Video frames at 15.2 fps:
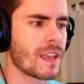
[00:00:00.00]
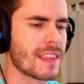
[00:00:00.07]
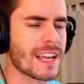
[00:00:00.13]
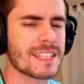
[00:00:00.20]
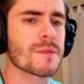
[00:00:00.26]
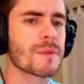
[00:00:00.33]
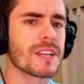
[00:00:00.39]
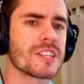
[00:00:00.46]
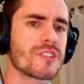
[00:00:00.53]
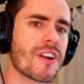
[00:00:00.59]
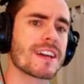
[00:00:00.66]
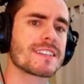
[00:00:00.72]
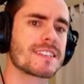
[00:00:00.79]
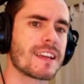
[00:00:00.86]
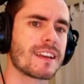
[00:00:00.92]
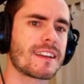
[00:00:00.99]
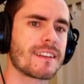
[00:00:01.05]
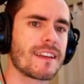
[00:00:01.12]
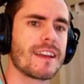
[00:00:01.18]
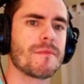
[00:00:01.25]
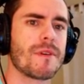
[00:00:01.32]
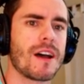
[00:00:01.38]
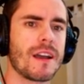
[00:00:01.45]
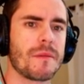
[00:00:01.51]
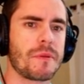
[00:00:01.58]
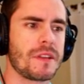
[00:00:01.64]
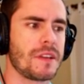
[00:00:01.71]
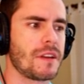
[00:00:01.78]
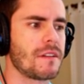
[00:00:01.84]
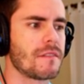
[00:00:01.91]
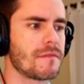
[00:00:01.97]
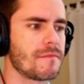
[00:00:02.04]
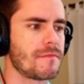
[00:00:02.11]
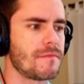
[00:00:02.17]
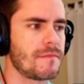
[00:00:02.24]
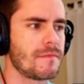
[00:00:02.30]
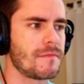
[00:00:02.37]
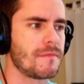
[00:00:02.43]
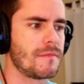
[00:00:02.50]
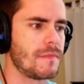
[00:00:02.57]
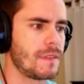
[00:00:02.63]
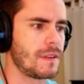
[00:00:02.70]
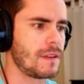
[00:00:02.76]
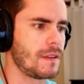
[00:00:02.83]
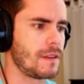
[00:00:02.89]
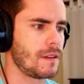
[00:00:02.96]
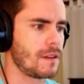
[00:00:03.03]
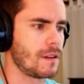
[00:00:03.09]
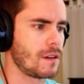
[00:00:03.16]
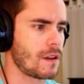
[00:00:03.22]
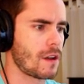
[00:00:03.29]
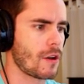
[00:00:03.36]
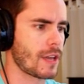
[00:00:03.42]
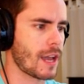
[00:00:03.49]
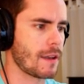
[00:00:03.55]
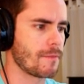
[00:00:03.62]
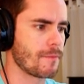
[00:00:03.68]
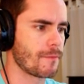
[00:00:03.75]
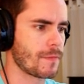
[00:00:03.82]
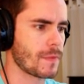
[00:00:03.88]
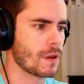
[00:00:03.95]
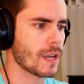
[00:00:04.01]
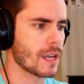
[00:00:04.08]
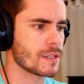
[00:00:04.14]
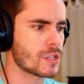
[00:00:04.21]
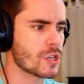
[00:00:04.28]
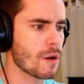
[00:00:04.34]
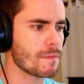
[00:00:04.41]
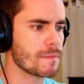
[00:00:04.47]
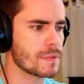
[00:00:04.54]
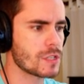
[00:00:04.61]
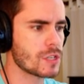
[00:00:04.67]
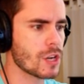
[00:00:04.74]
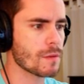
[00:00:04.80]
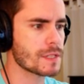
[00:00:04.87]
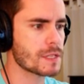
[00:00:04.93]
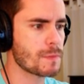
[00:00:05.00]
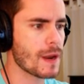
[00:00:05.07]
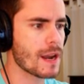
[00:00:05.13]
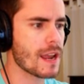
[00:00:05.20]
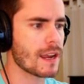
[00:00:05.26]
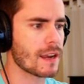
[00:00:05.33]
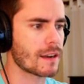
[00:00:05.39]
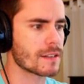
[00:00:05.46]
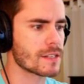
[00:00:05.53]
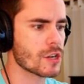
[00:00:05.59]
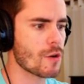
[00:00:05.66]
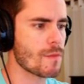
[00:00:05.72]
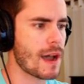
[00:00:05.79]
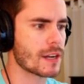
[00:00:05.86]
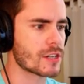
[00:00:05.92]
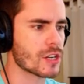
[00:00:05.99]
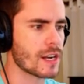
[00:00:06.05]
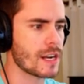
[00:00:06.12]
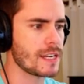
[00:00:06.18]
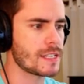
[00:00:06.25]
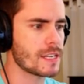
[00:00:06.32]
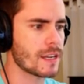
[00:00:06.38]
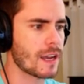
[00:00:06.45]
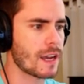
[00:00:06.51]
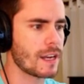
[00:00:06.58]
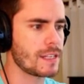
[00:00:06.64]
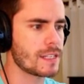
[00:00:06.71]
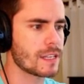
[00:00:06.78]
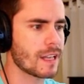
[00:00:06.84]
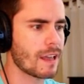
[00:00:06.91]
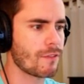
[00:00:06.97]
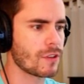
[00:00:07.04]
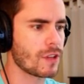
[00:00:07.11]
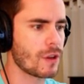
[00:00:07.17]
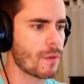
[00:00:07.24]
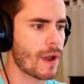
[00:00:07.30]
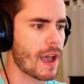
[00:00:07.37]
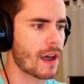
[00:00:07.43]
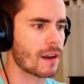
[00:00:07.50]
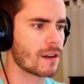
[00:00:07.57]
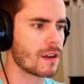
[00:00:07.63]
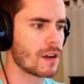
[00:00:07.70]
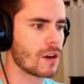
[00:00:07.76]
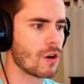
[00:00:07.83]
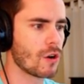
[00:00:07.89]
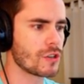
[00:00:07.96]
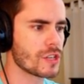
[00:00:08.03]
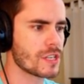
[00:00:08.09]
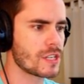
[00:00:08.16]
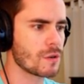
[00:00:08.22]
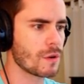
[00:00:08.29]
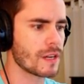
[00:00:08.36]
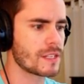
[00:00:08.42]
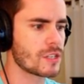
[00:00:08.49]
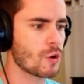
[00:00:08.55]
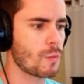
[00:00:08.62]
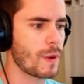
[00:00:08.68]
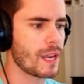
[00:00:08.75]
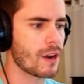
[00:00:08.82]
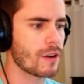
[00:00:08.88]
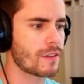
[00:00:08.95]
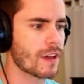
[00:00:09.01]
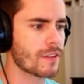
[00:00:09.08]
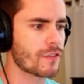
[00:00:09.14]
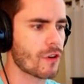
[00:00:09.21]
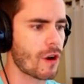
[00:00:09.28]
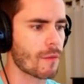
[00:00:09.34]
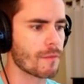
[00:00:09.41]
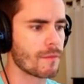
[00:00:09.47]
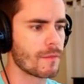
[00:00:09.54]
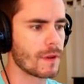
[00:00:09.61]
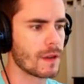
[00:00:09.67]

That's a bit drastic, in my opinion. Okay, okay, stop, stop spinning so much. I need to, I need to level you out. Or just do a torpedo death drop.